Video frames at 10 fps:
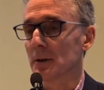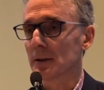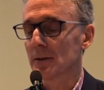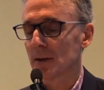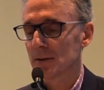
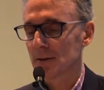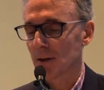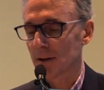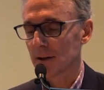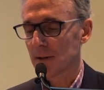It's
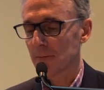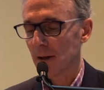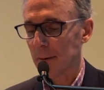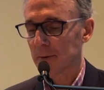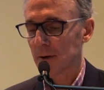not an
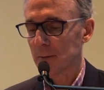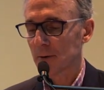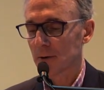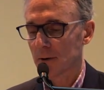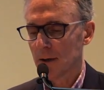inflammatory
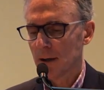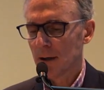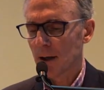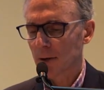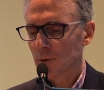book or
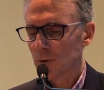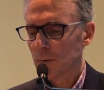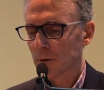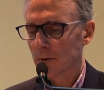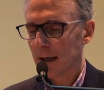a cruel
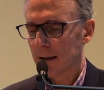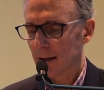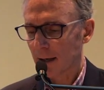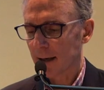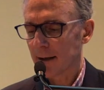book or
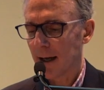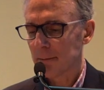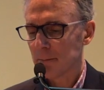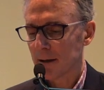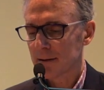anything like
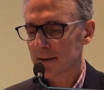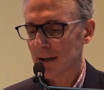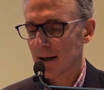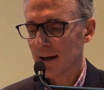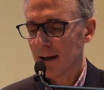that,
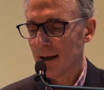but